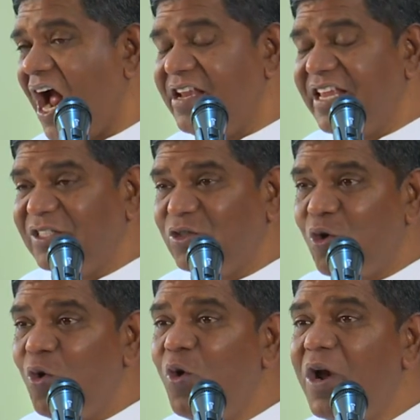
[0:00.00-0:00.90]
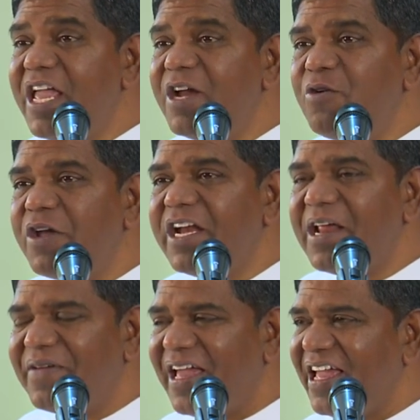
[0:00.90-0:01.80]
And then slowly he took it
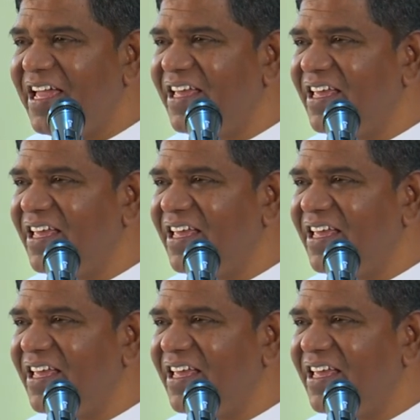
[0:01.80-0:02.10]
away